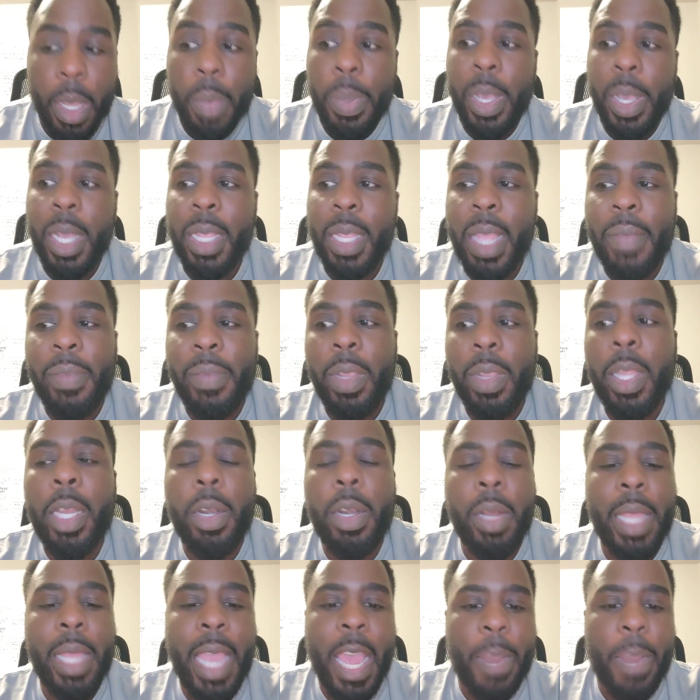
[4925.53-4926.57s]
Because I've
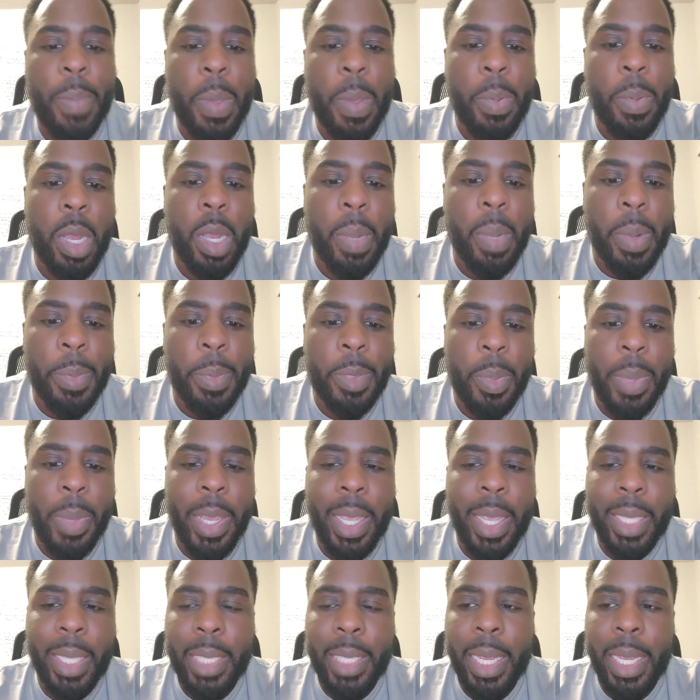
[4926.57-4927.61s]
literally had people come up to
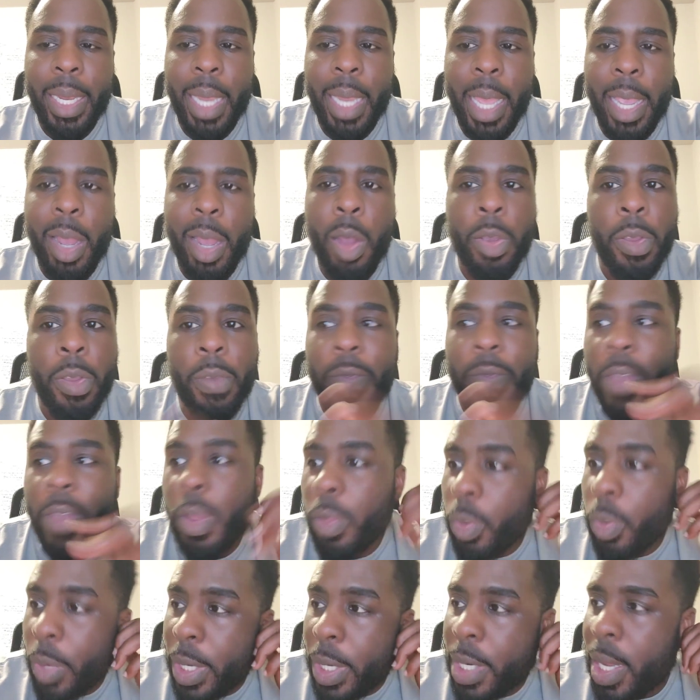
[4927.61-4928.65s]
me and say, like, oh, you
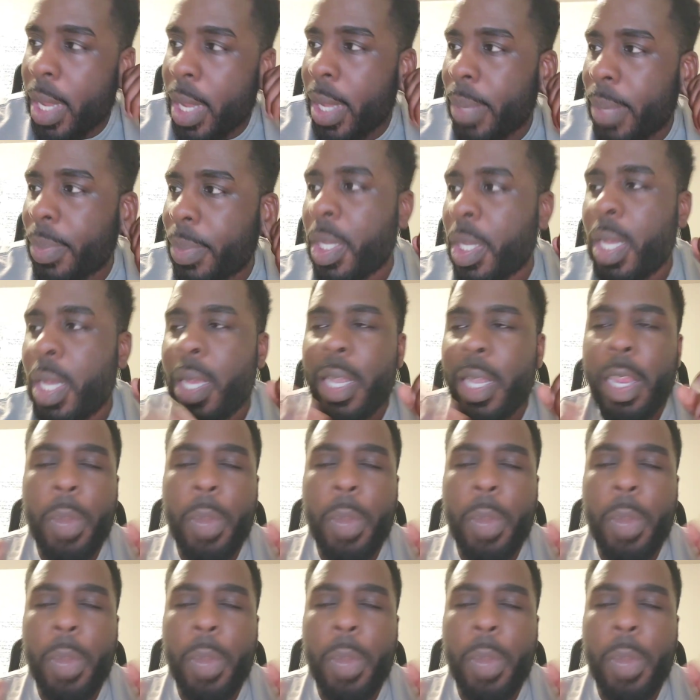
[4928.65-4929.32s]
failed 3 times.